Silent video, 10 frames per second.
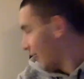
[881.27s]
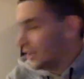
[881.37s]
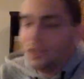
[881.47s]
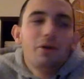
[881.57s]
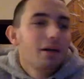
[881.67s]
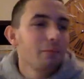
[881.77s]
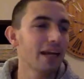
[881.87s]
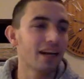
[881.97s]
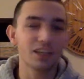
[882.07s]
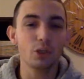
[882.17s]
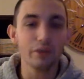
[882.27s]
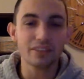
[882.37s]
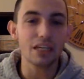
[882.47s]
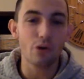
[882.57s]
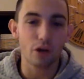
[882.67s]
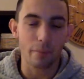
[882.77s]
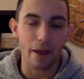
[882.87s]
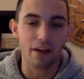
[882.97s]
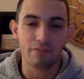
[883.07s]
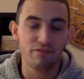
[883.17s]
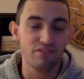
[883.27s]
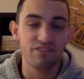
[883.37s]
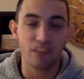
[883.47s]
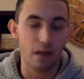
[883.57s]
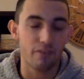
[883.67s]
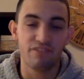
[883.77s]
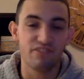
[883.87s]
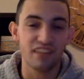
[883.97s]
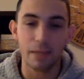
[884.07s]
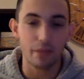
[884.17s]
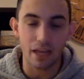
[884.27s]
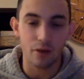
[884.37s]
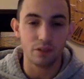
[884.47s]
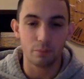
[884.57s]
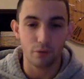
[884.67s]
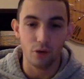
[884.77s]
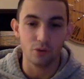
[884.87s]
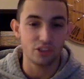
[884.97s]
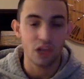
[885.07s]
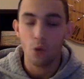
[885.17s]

You know what, man, a USC quarterback flaming out in the pros.